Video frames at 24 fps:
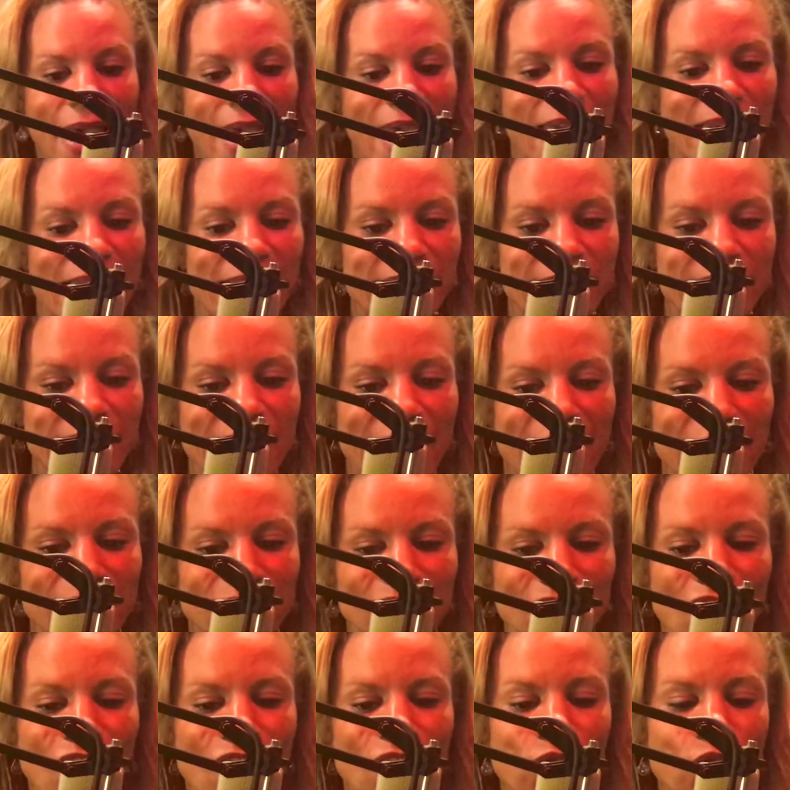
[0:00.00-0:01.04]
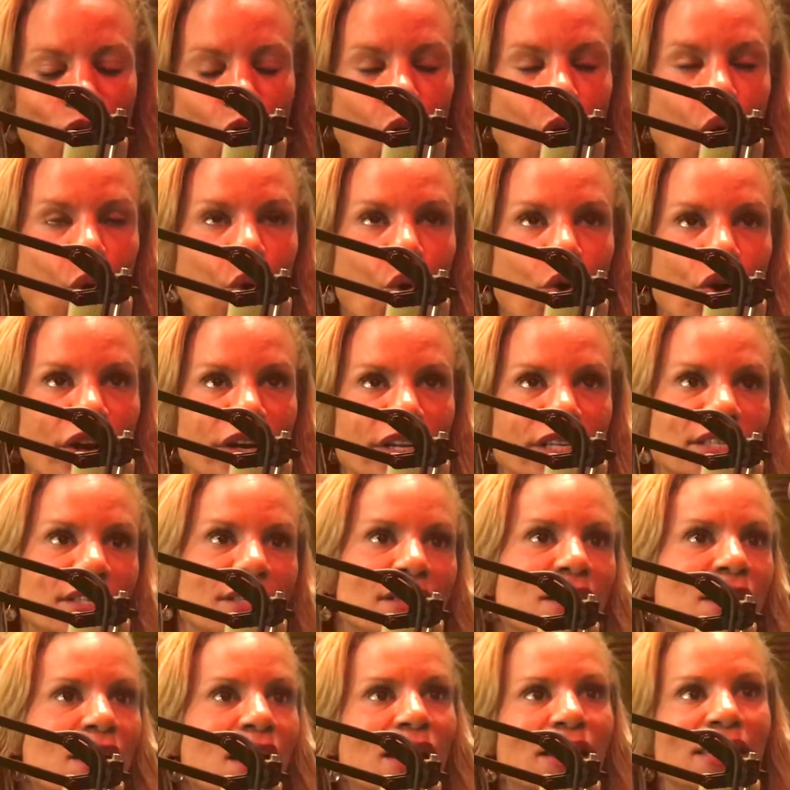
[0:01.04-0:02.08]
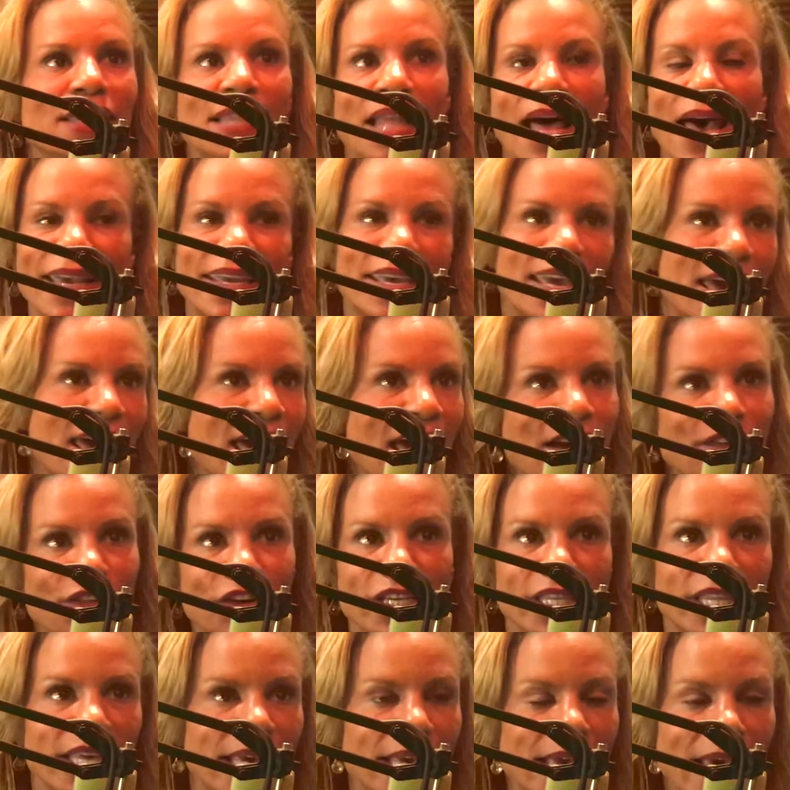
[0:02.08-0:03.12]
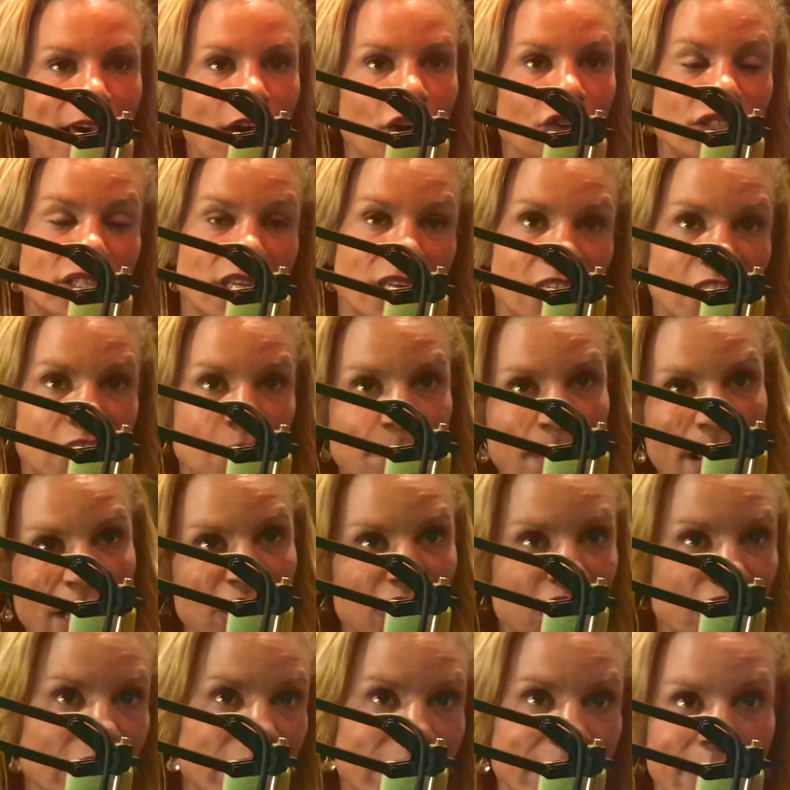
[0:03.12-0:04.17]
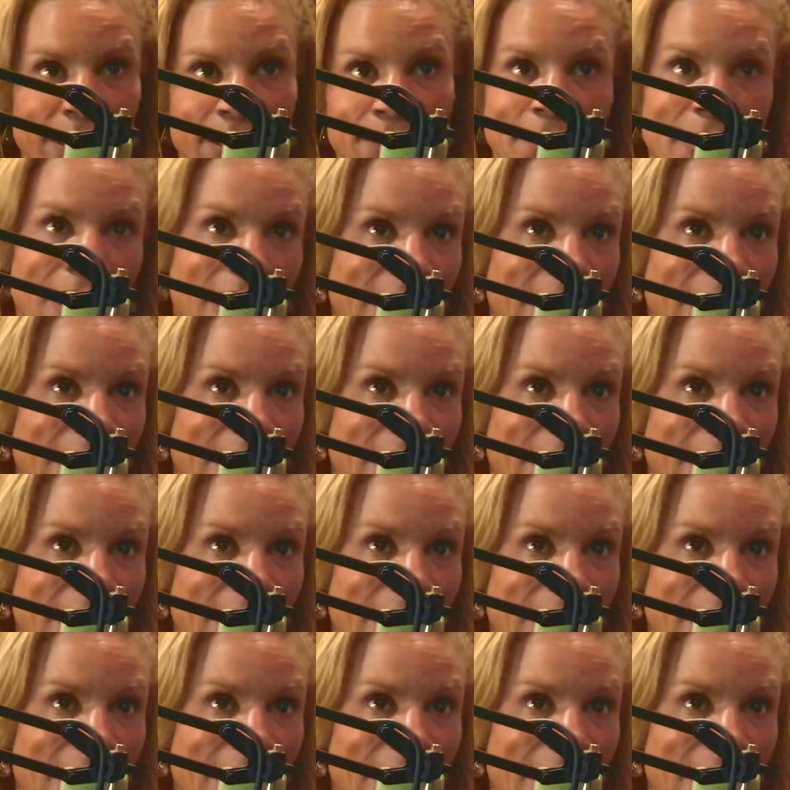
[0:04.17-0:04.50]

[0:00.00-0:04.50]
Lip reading: And yes, of course, like everything else, especially in